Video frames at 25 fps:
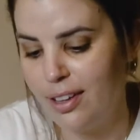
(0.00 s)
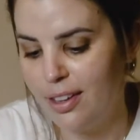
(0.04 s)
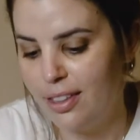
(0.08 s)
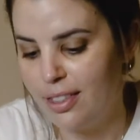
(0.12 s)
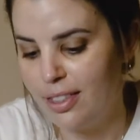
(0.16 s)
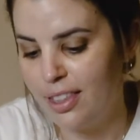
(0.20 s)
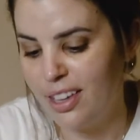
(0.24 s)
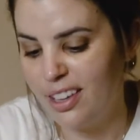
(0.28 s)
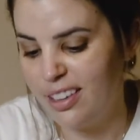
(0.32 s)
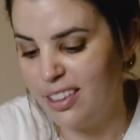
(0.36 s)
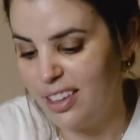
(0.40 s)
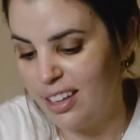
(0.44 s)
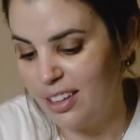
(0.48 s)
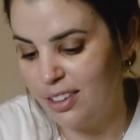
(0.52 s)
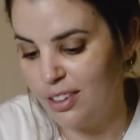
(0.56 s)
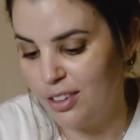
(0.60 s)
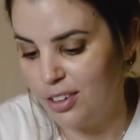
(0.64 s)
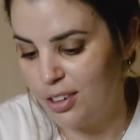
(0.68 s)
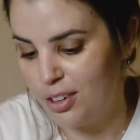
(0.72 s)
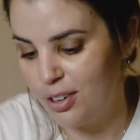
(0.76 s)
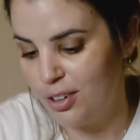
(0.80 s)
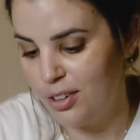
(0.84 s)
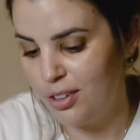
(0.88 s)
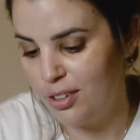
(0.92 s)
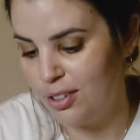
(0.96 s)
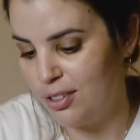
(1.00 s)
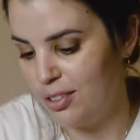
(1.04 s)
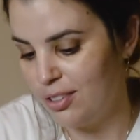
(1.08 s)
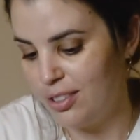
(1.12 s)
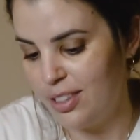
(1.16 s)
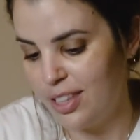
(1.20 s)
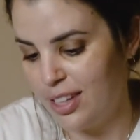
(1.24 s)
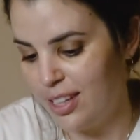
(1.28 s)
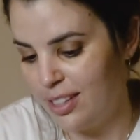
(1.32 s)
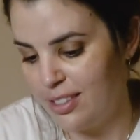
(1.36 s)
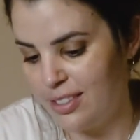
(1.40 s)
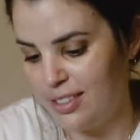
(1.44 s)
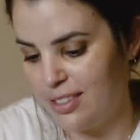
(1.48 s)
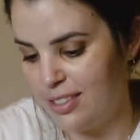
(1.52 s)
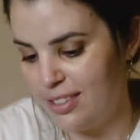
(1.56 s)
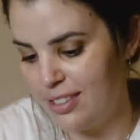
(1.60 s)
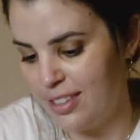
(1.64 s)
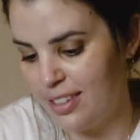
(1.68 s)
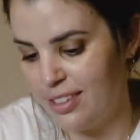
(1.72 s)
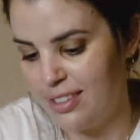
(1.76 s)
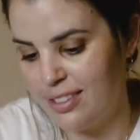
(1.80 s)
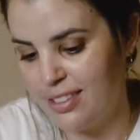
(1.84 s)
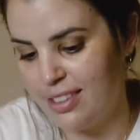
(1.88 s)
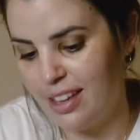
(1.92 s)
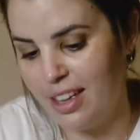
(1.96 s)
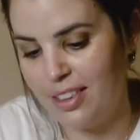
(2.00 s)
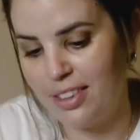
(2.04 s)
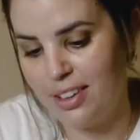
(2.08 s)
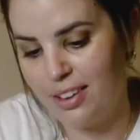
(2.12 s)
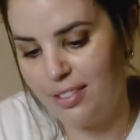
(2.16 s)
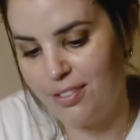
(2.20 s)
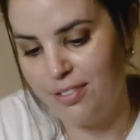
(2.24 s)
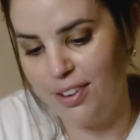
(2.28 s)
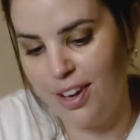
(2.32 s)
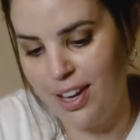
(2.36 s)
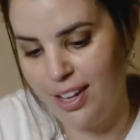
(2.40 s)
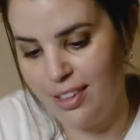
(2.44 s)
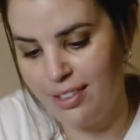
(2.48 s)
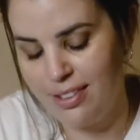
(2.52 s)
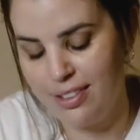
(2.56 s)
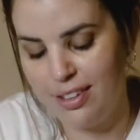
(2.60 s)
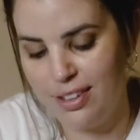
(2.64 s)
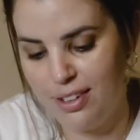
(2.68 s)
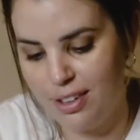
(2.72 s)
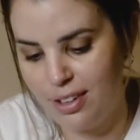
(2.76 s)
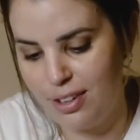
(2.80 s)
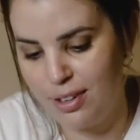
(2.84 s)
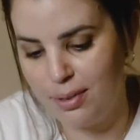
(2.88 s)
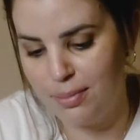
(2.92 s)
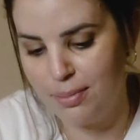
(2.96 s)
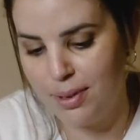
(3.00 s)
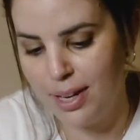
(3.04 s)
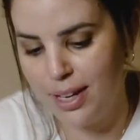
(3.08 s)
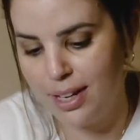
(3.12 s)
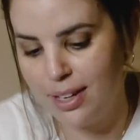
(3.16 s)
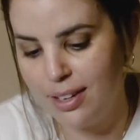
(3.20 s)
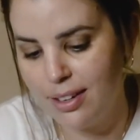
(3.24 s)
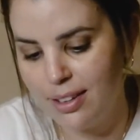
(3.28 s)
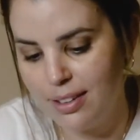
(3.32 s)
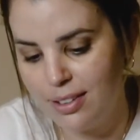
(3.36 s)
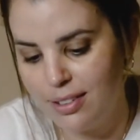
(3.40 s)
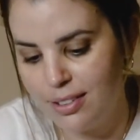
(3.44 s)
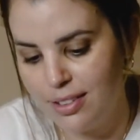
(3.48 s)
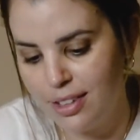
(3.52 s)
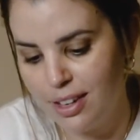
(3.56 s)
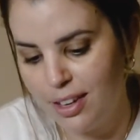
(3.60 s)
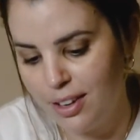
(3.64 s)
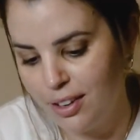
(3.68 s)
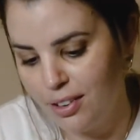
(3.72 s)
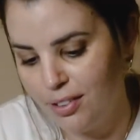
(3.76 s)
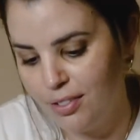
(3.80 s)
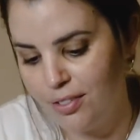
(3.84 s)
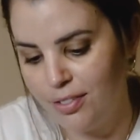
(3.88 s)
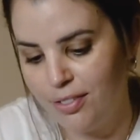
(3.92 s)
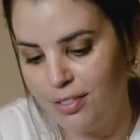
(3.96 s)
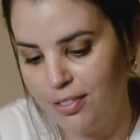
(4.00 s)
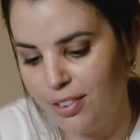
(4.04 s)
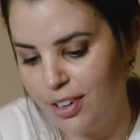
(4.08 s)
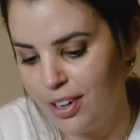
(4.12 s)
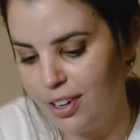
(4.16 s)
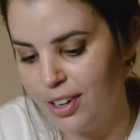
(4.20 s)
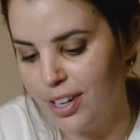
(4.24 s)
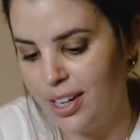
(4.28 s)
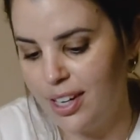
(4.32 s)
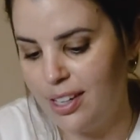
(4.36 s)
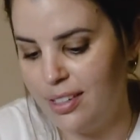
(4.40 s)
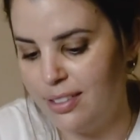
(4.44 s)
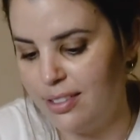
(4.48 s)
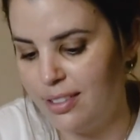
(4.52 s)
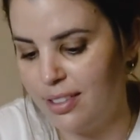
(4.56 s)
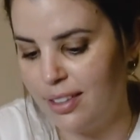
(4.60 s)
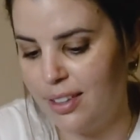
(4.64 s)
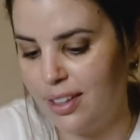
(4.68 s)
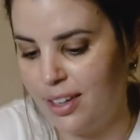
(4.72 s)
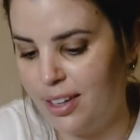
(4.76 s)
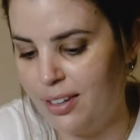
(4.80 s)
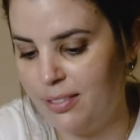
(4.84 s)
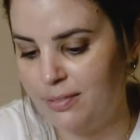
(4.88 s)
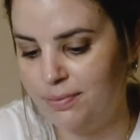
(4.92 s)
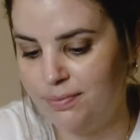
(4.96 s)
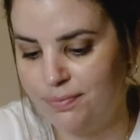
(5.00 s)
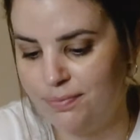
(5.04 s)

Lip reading: think they look cool, it's nothing fancy. You could make it yourself very easily.